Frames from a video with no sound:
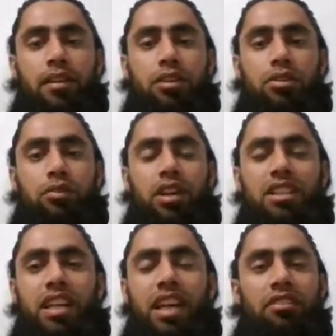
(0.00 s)
So
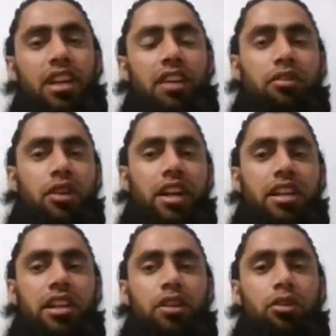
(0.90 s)
once again we have
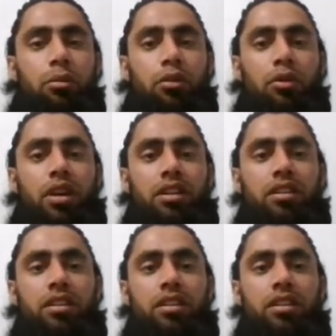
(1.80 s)
created a new product,